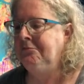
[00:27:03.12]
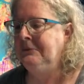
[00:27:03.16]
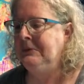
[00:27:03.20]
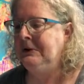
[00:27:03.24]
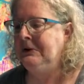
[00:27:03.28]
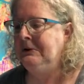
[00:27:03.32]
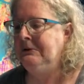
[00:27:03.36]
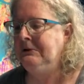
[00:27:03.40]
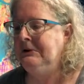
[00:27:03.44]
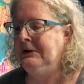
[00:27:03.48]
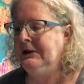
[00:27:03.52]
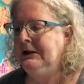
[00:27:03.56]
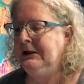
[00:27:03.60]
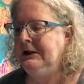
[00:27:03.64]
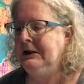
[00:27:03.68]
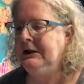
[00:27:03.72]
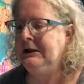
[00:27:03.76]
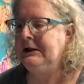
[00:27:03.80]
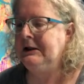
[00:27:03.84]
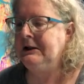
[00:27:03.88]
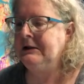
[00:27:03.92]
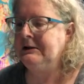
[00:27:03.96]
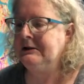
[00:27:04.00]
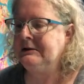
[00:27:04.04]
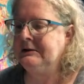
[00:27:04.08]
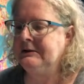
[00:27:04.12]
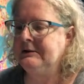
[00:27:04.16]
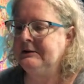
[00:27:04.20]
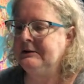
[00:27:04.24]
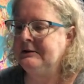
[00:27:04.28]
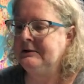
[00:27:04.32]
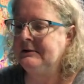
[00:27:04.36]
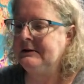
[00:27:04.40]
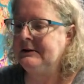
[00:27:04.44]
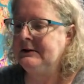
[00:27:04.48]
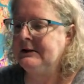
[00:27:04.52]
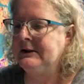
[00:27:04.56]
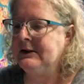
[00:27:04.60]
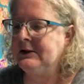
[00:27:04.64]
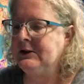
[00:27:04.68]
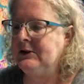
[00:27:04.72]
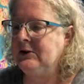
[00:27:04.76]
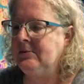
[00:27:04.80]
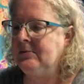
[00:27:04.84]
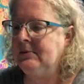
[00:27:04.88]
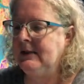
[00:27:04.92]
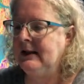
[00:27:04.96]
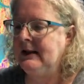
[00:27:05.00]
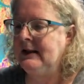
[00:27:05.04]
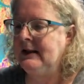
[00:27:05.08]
okay, tuck you back